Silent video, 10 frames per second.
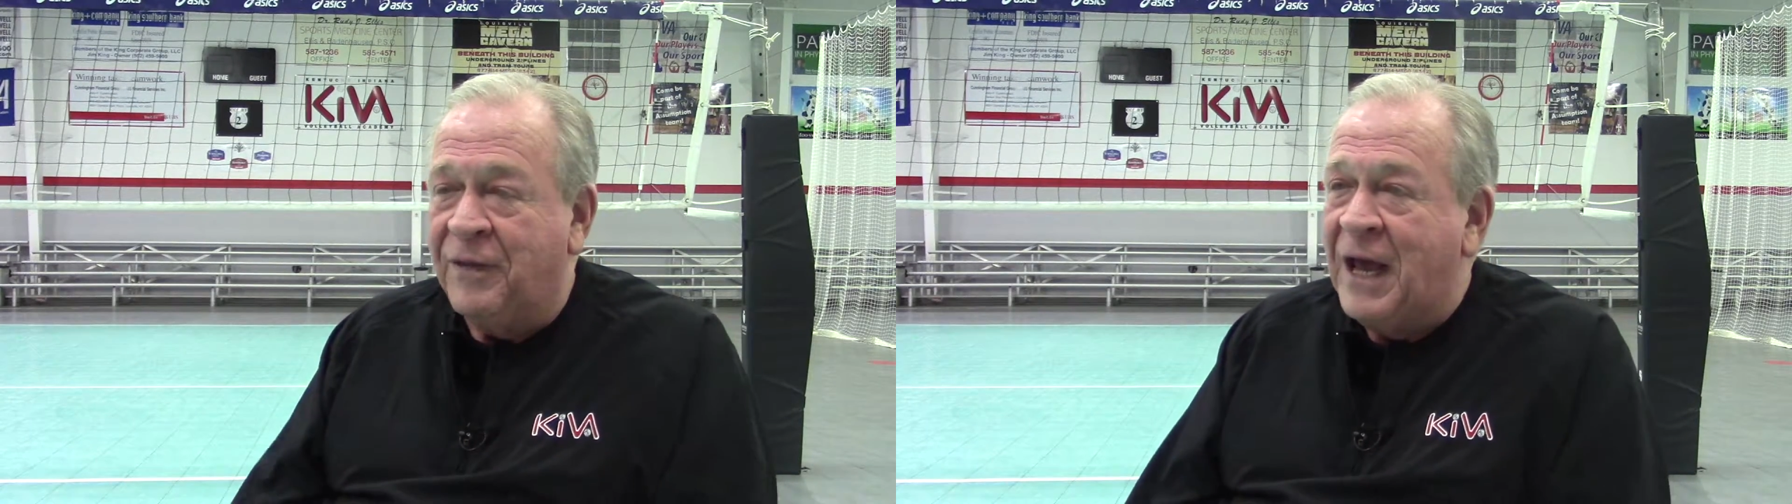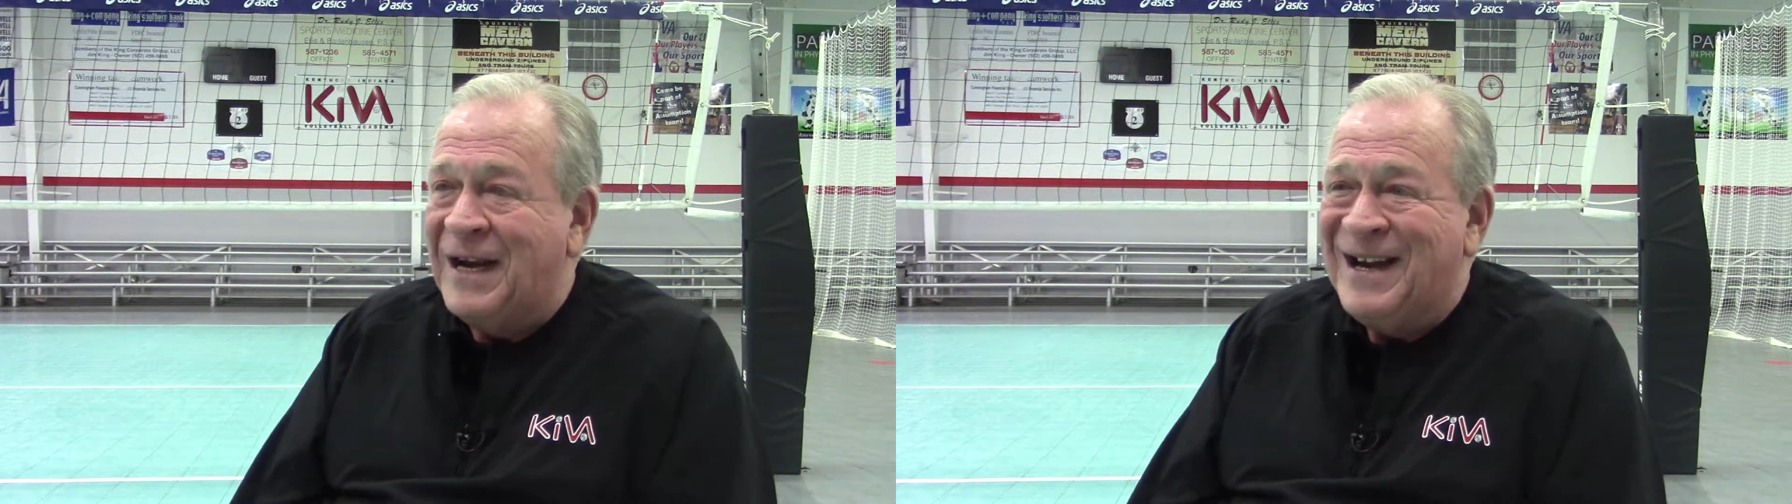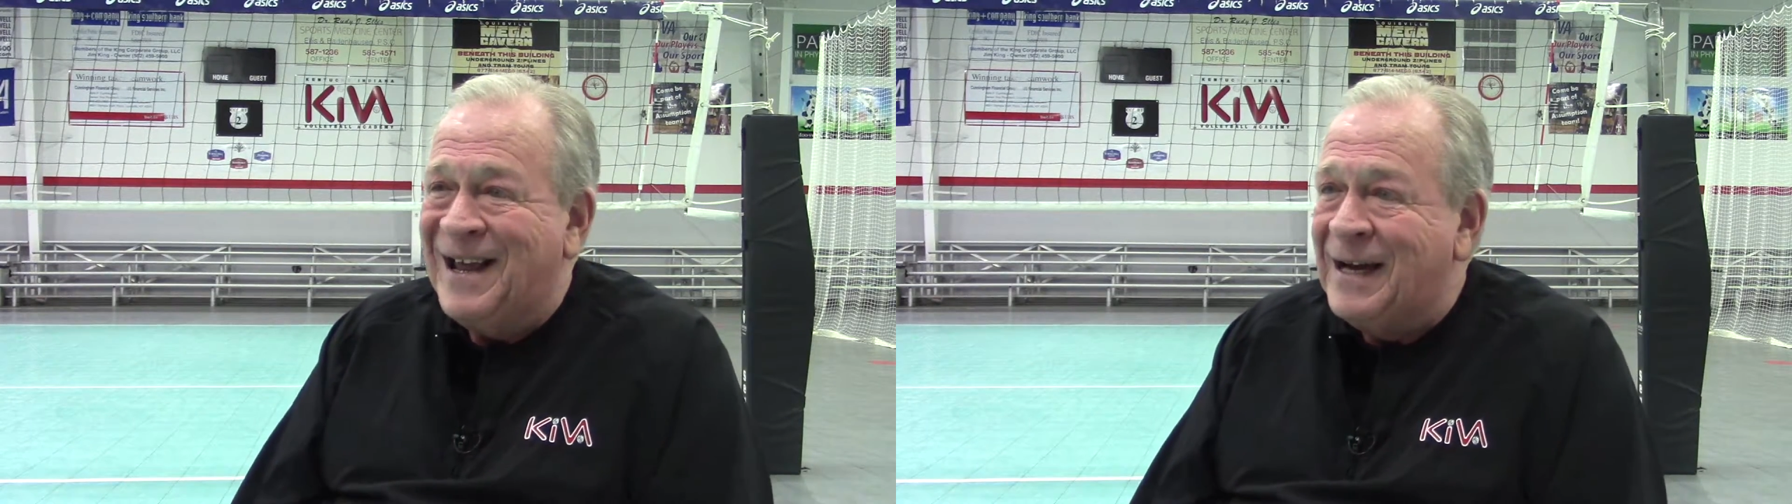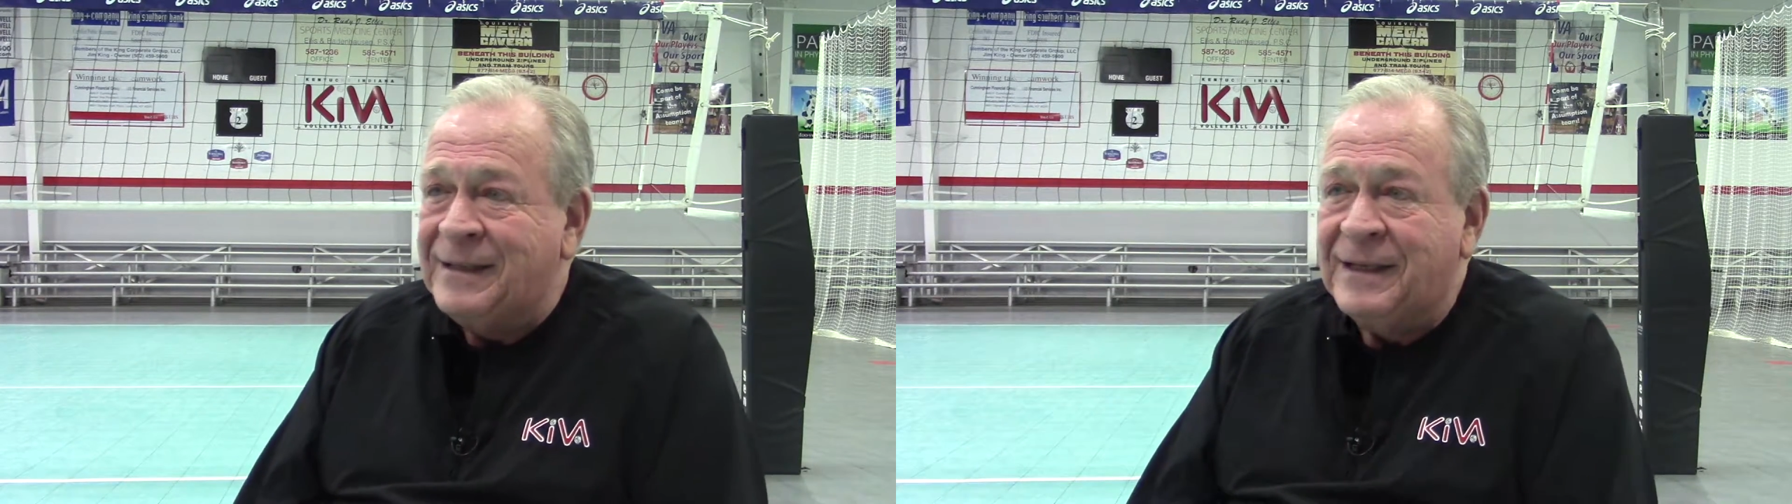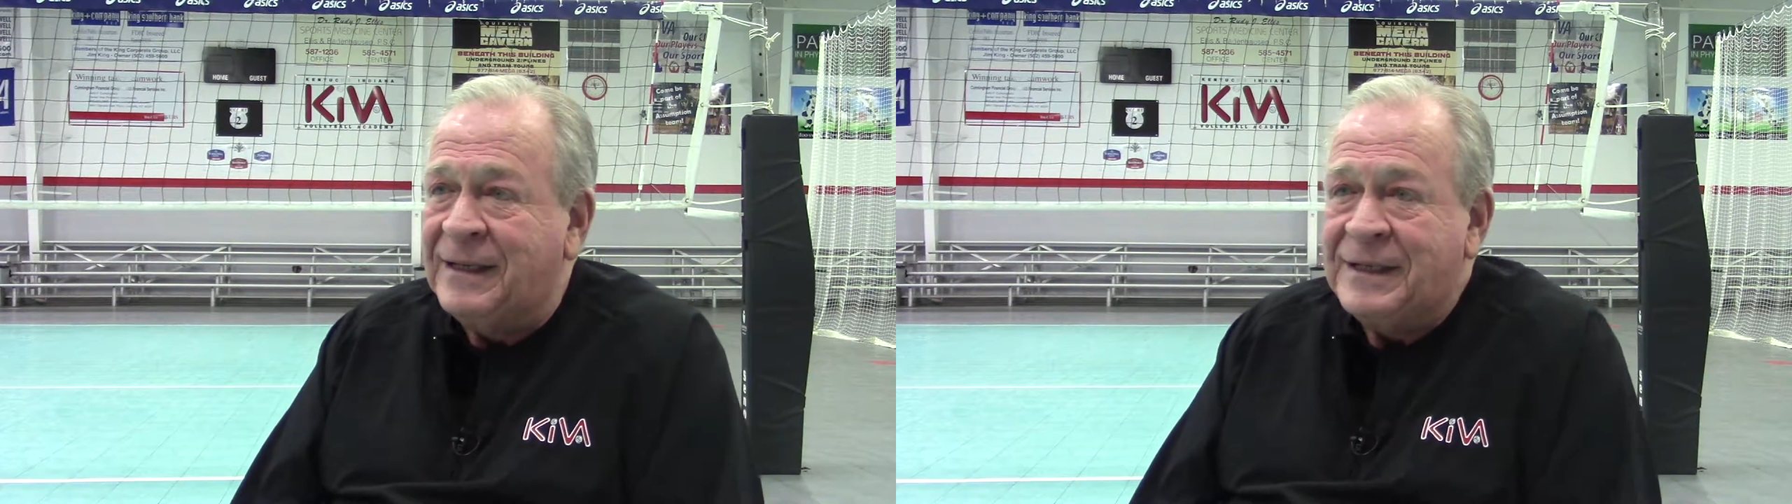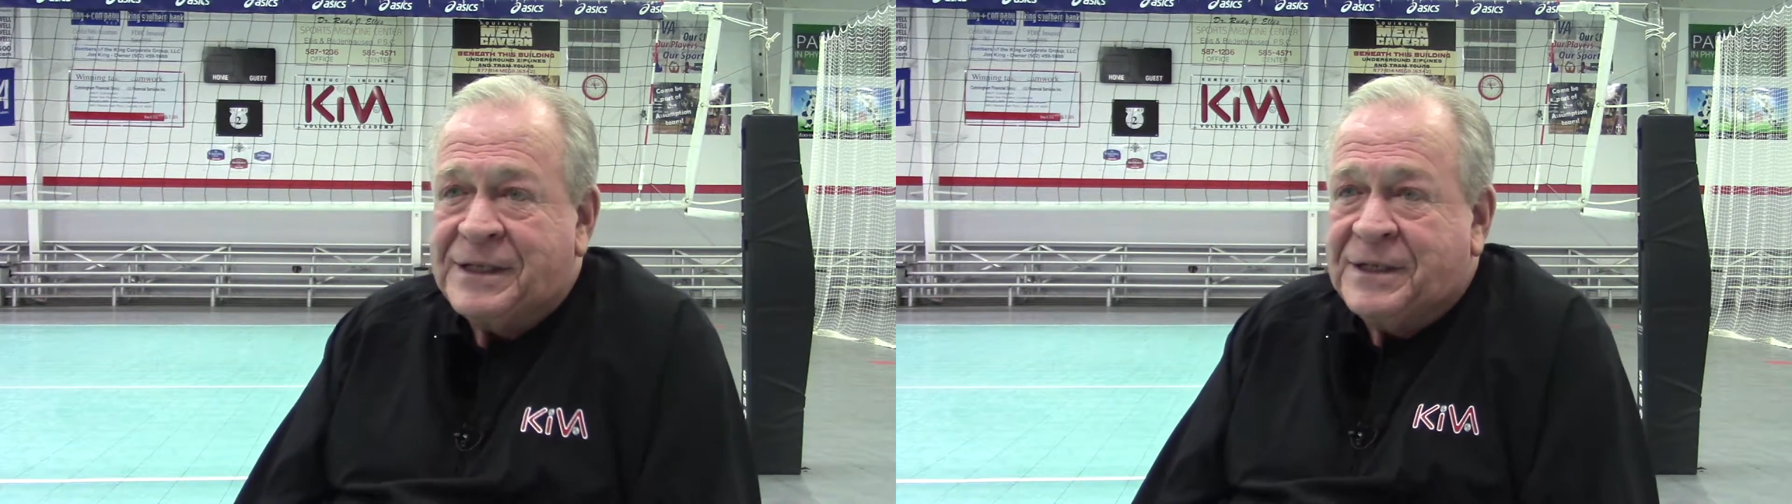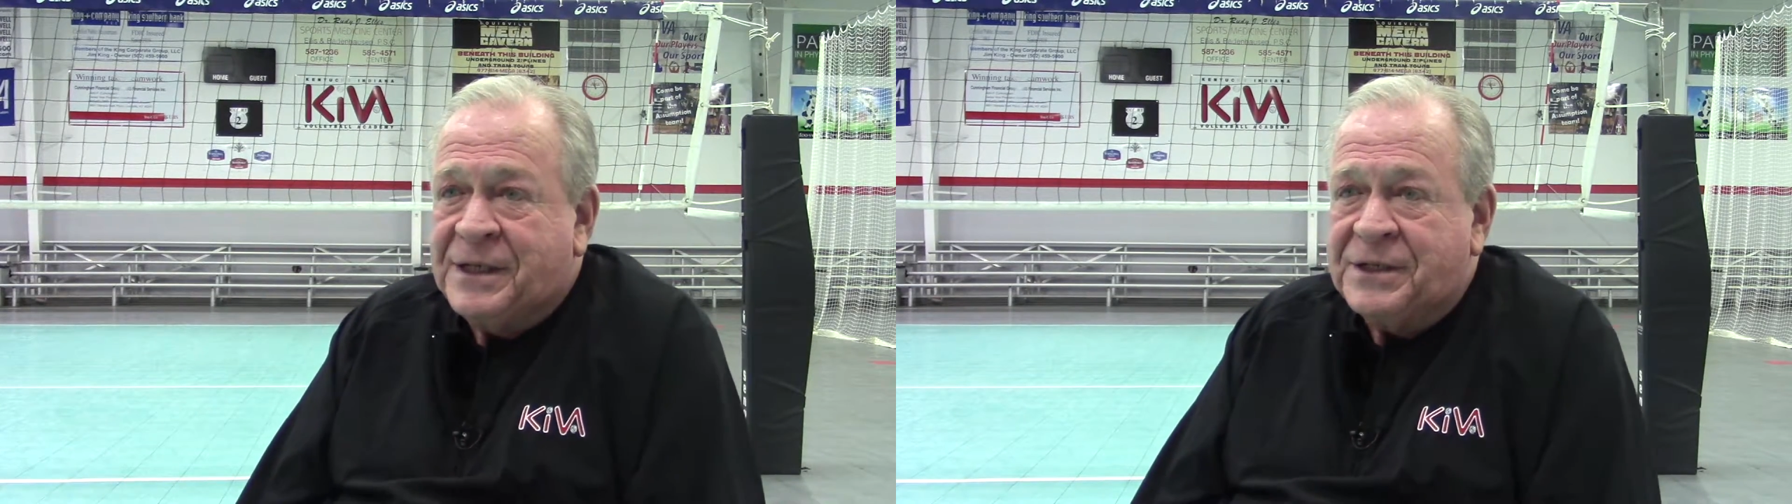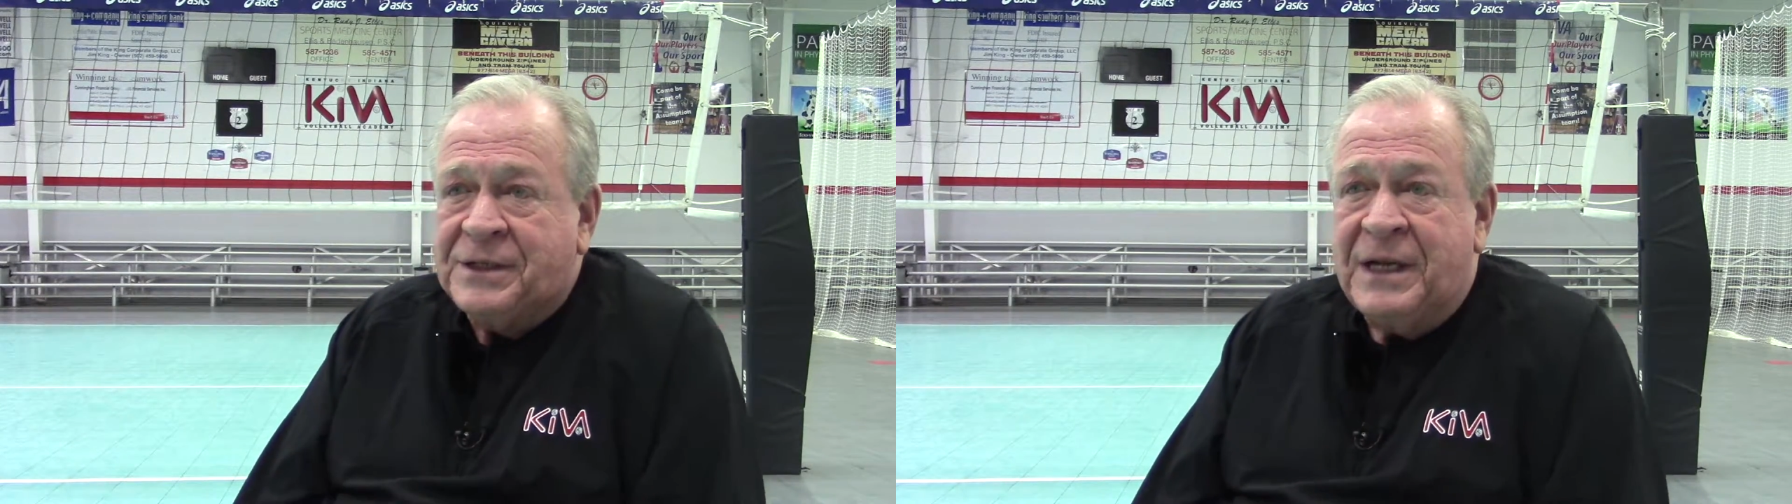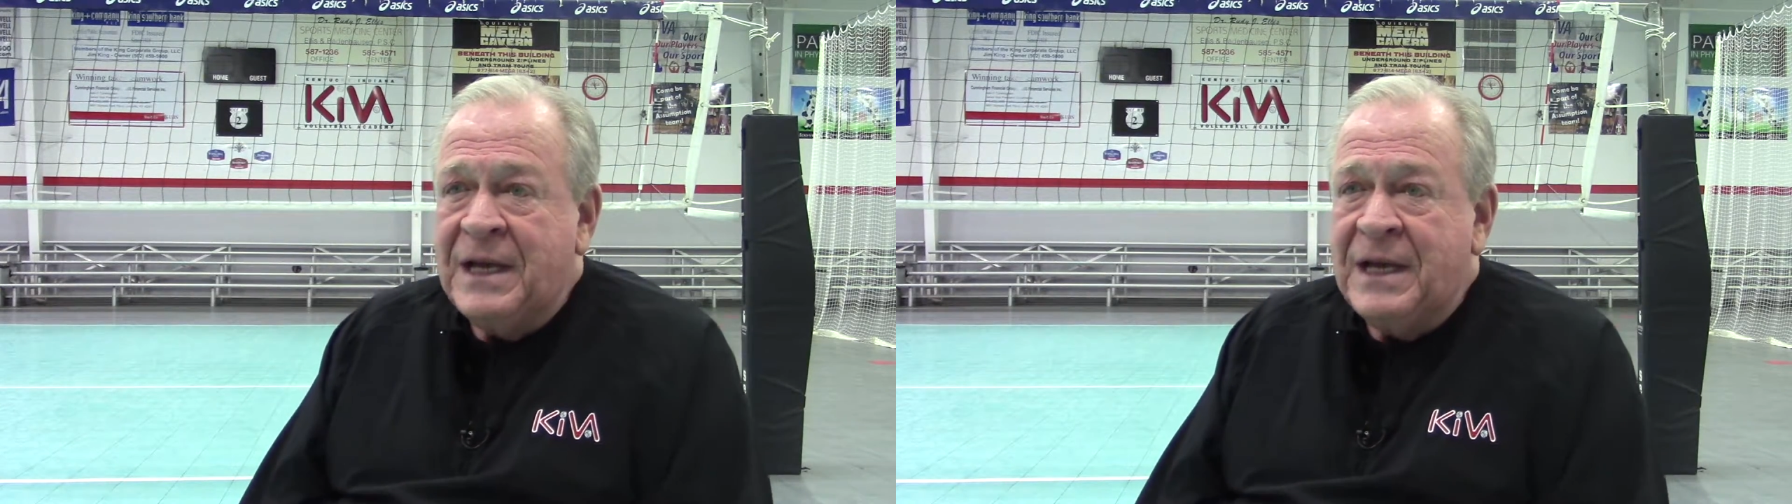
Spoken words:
that net that it's just